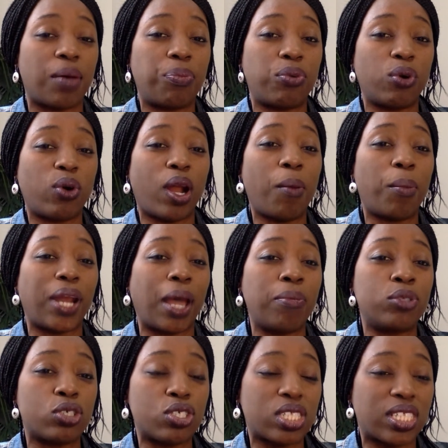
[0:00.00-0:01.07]
program, but
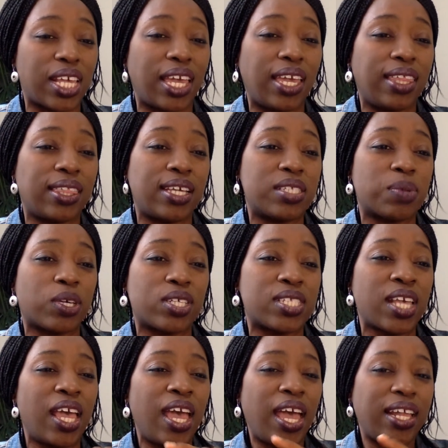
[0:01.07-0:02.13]
I'm just saying this because